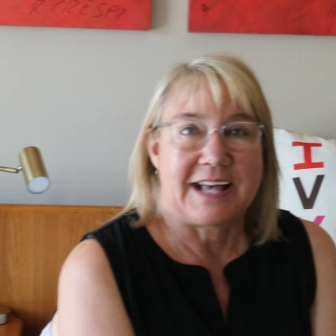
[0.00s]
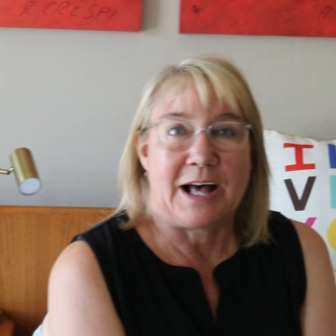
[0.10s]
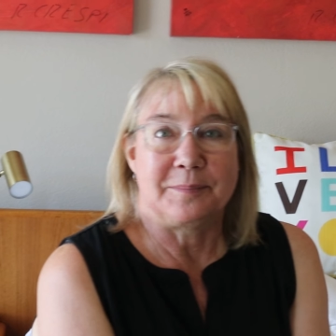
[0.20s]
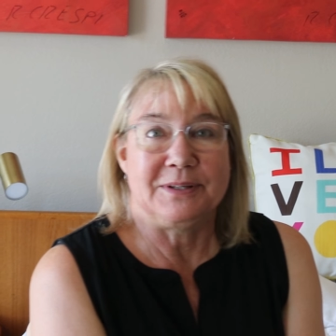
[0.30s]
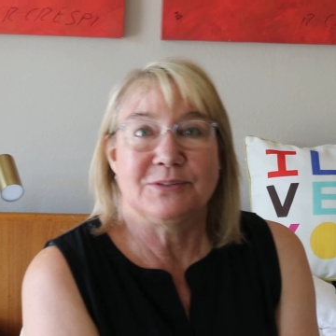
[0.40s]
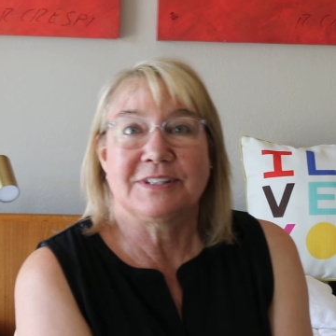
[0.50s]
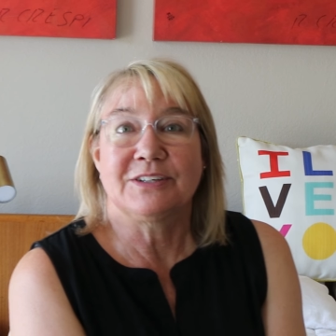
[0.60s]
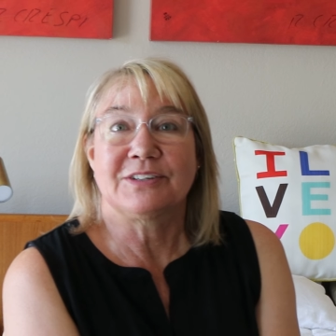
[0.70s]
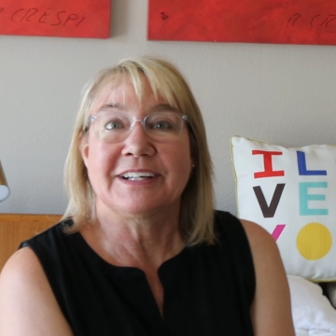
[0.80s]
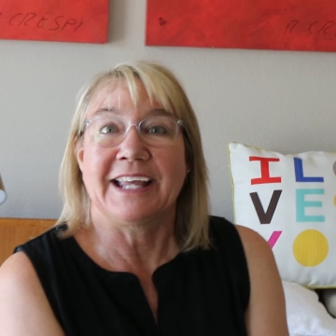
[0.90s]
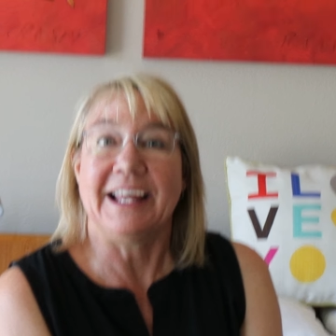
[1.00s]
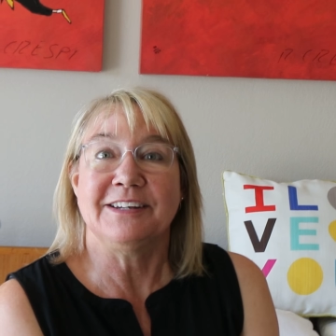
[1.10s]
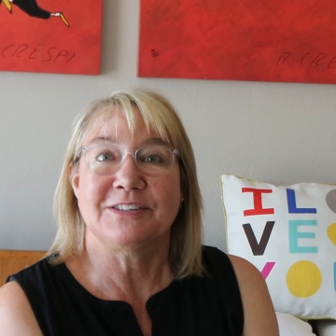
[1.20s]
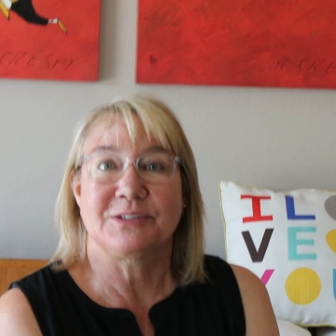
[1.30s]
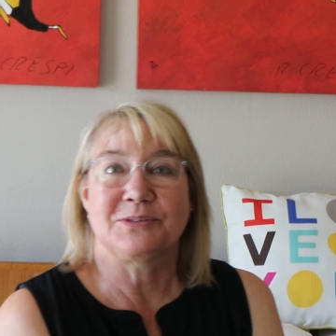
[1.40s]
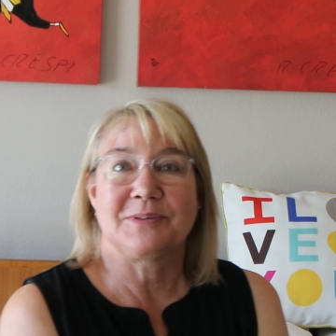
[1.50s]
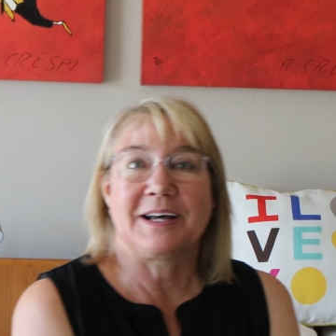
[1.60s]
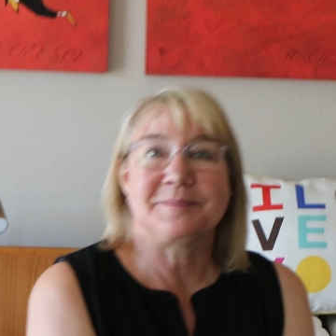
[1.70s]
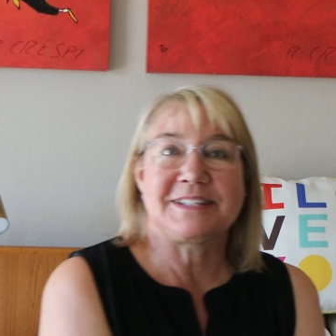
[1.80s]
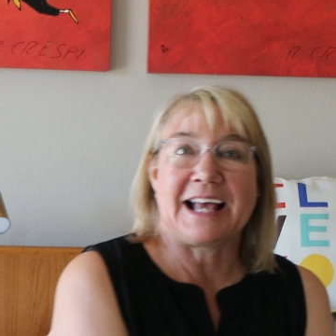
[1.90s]
I'll be using her again to
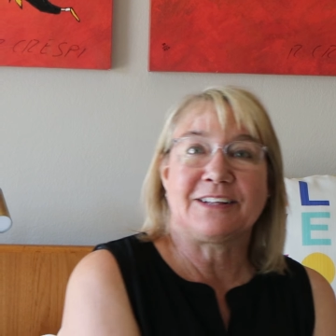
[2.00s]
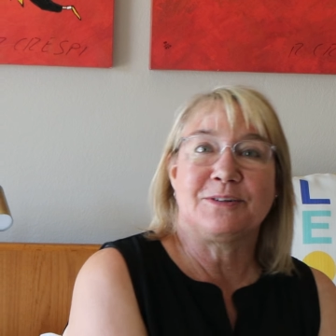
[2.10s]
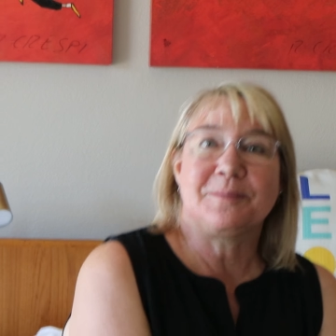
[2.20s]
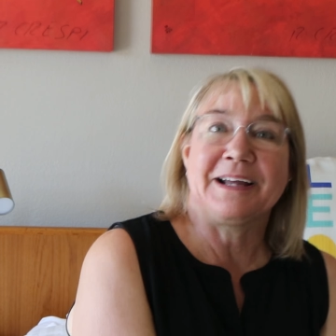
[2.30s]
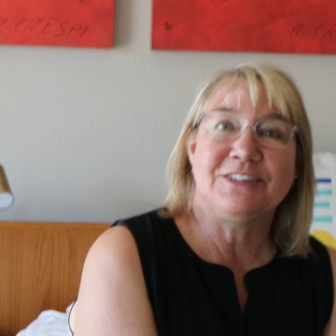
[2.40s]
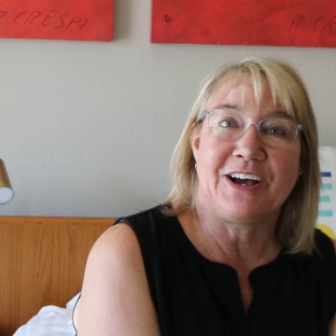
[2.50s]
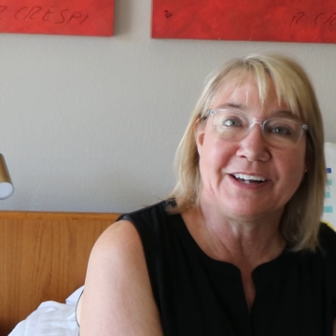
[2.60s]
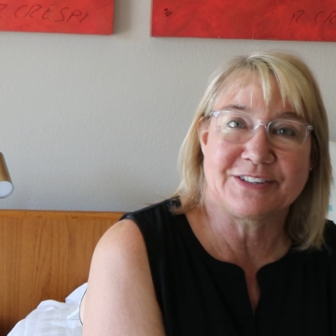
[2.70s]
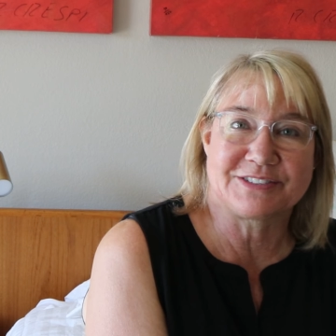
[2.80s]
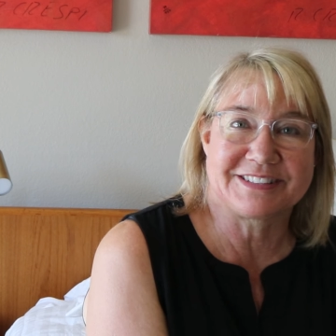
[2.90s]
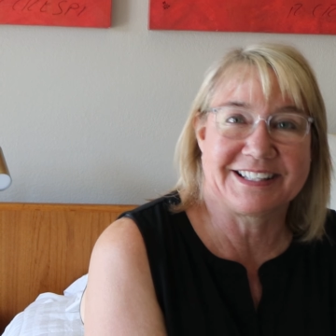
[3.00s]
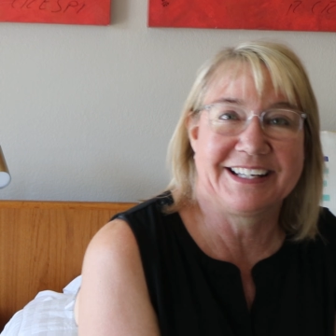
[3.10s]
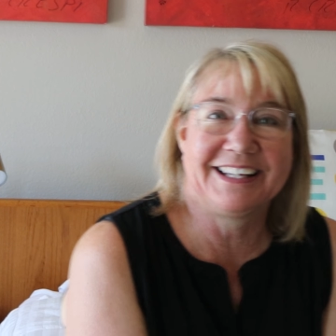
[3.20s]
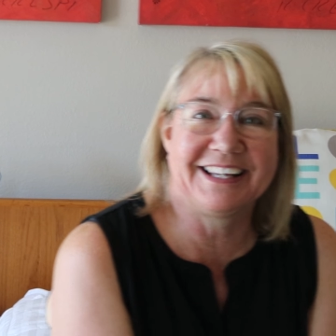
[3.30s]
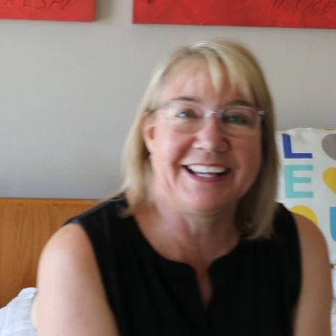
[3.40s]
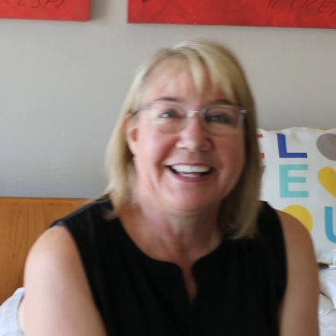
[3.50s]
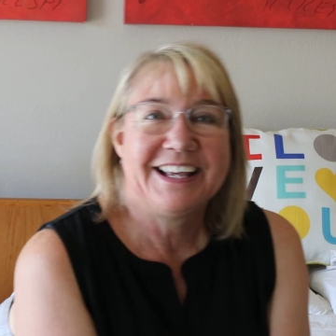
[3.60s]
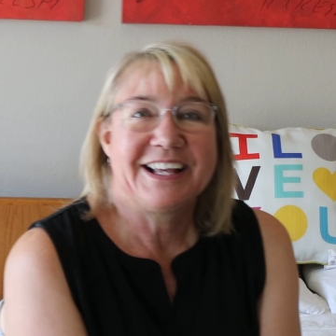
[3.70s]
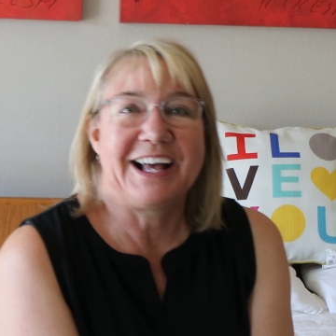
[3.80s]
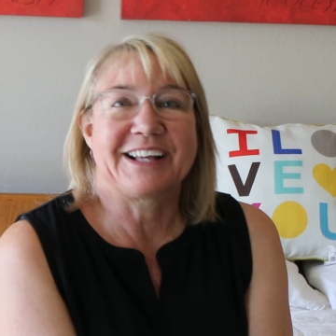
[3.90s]
tackle my daughter's
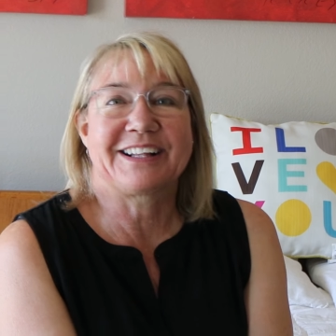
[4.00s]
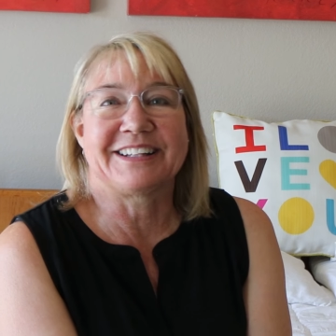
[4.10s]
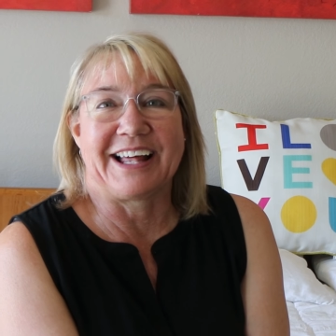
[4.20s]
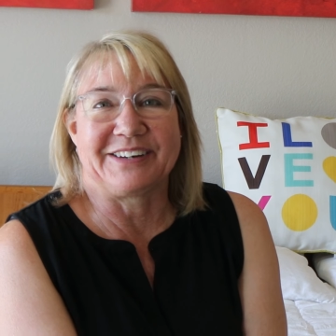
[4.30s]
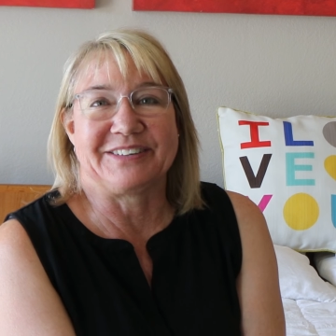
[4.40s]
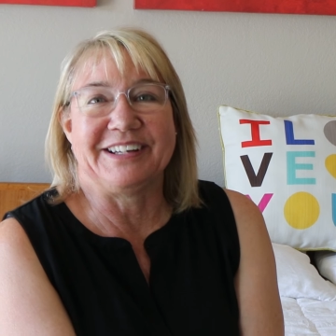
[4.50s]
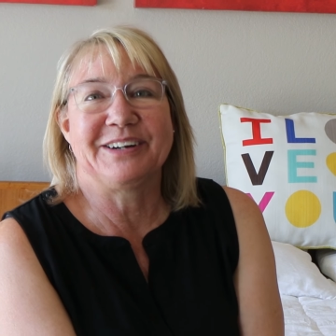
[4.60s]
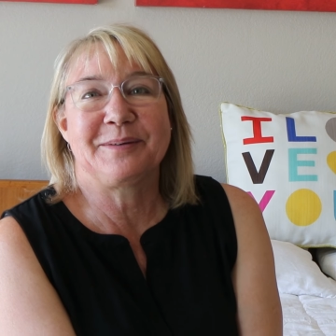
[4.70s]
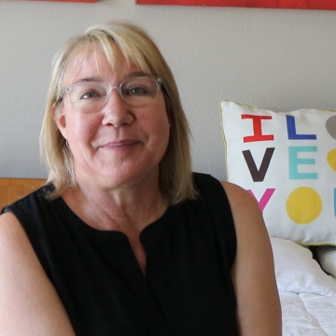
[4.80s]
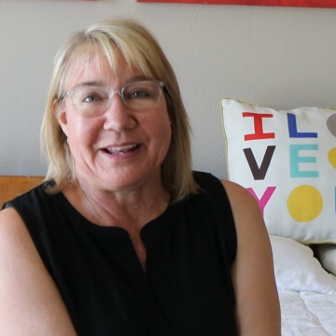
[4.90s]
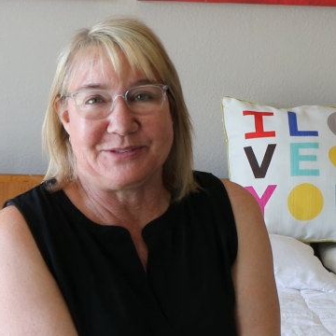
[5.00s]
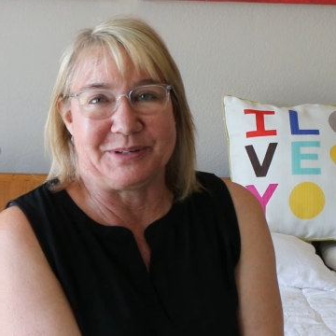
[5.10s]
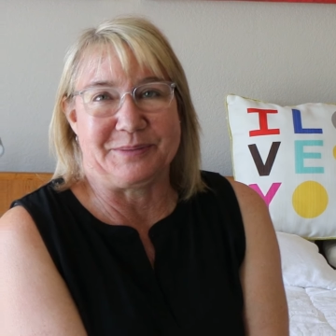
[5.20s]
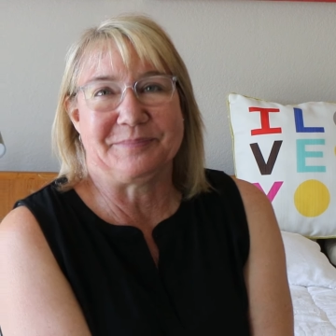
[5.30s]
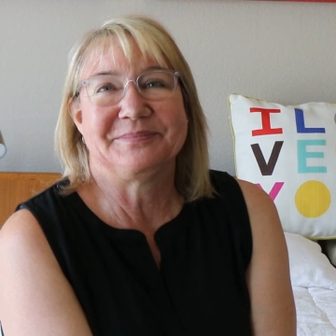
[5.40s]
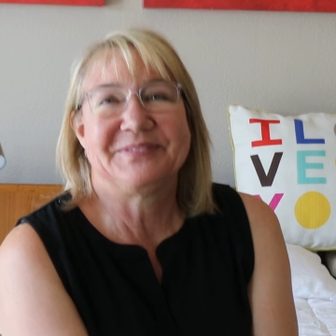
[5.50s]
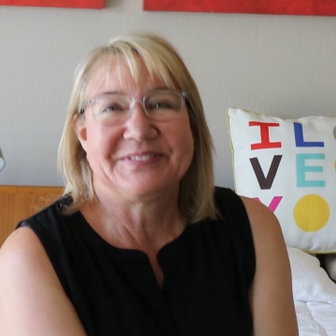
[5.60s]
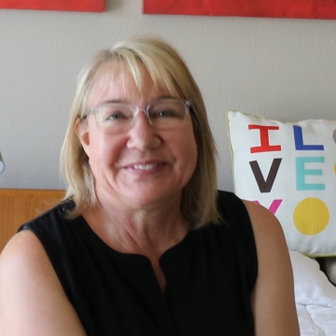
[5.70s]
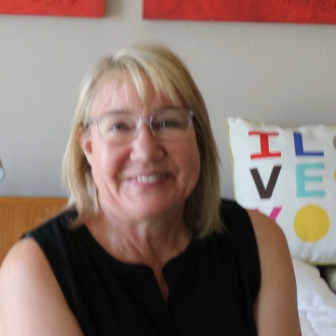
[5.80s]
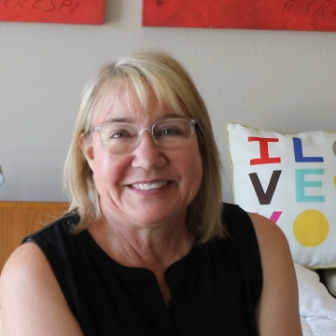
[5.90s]
clutter in her bedroom.
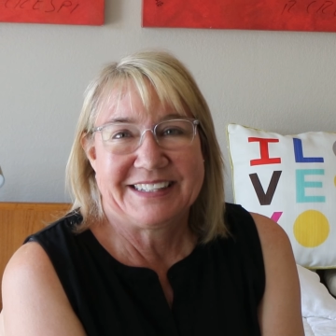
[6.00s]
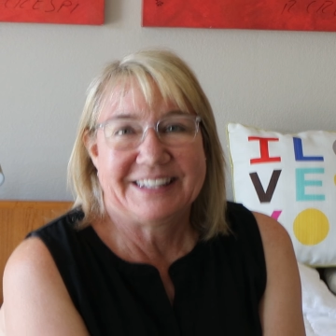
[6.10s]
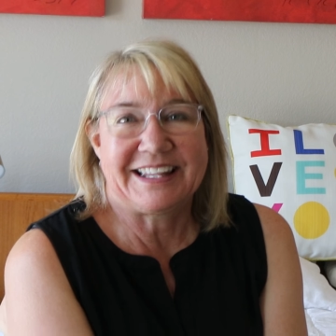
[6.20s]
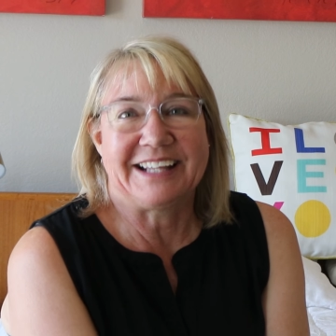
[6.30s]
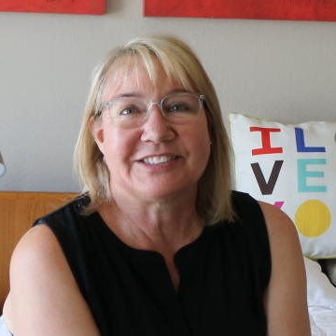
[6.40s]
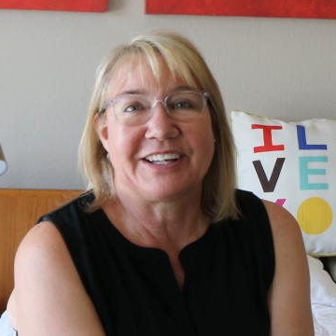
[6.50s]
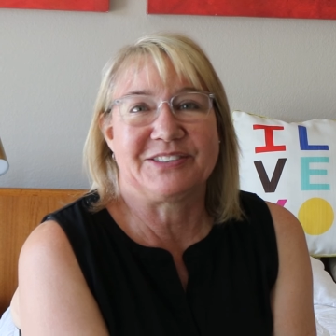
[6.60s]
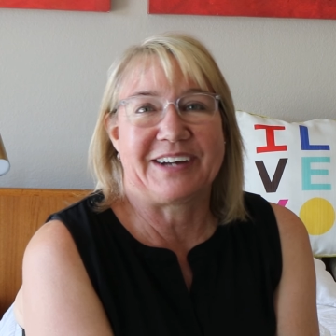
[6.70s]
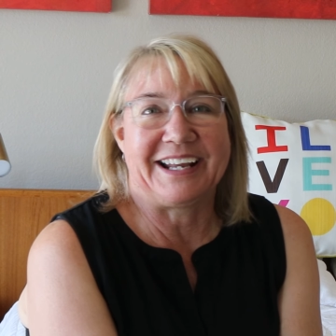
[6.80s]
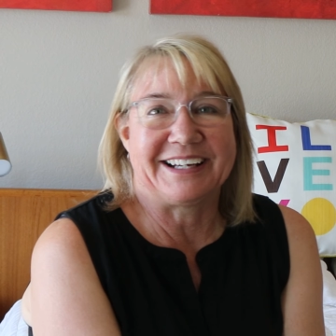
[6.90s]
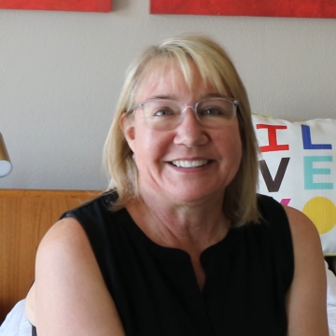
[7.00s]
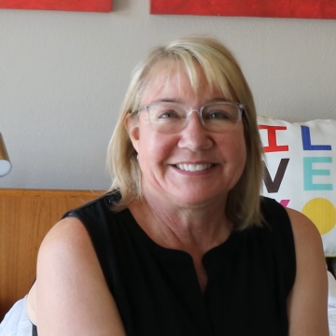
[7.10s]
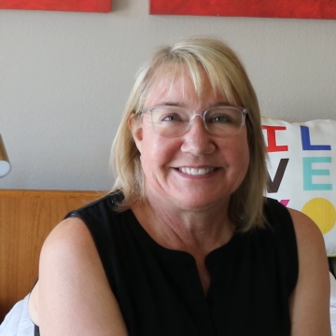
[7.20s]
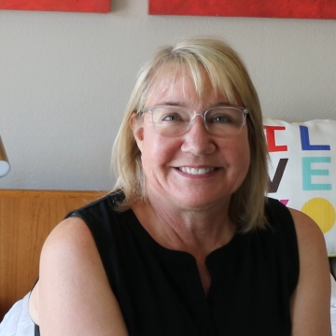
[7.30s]
Thanks, Andrea.